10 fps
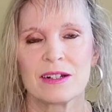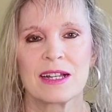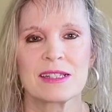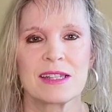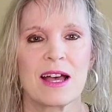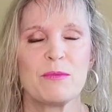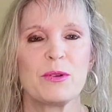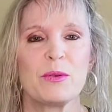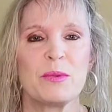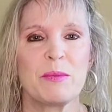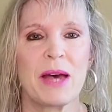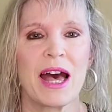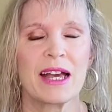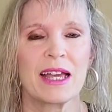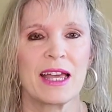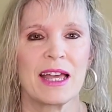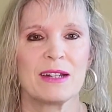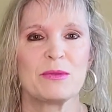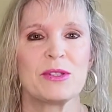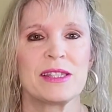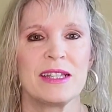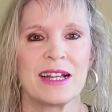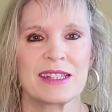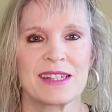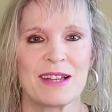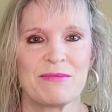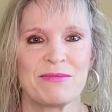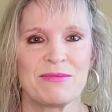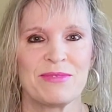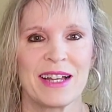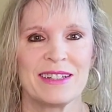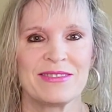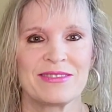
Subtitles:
next time, we will be back and we'll see you next time. Bye.